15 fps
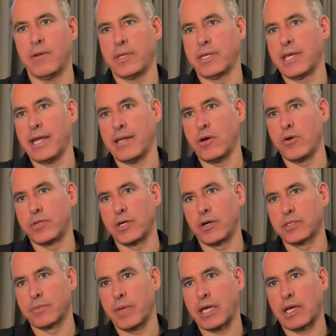Yet
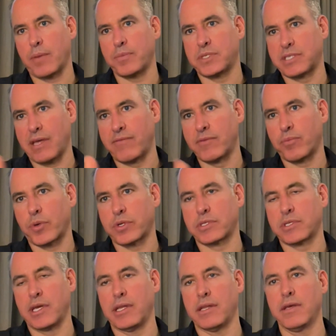hotels make up
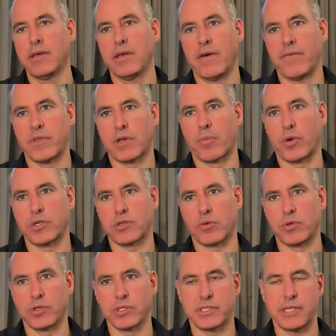7% of the commercial
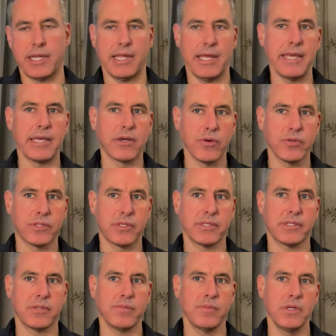real estate
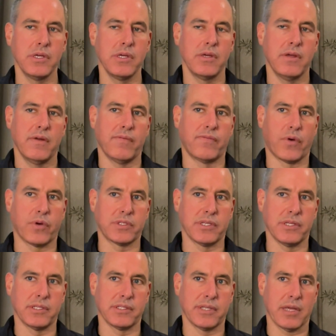ecosystem
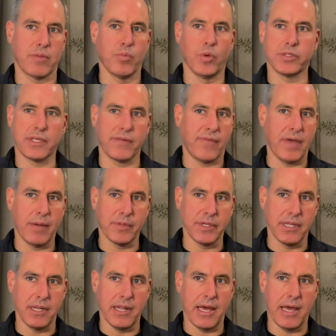versus like multifamily
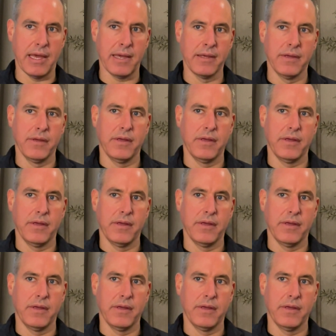today,